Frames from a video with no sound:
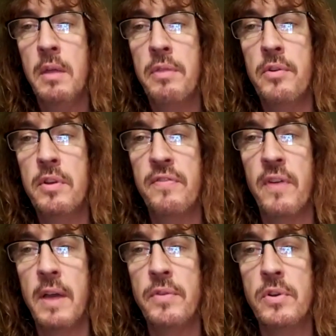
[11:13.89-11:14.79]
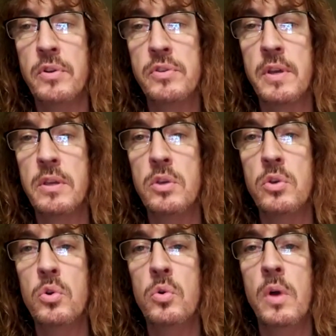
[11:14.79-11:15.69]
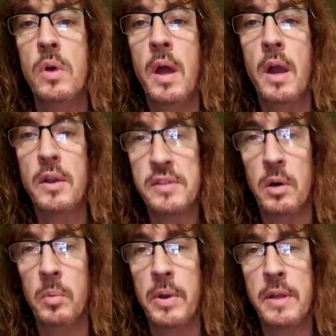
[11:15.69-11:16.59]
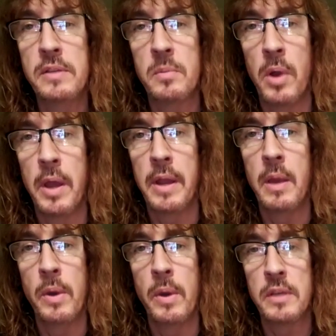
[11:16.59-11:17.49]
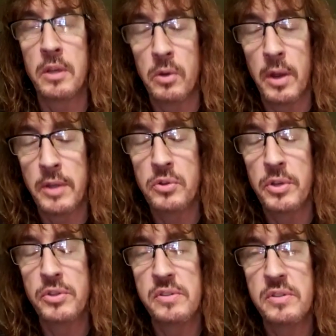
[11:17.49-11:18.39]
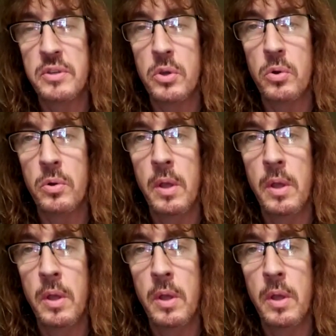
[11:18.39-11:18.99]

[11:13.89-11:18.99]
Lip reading: 35 years that you are celebrating sobriety. I want to say congratulations to you.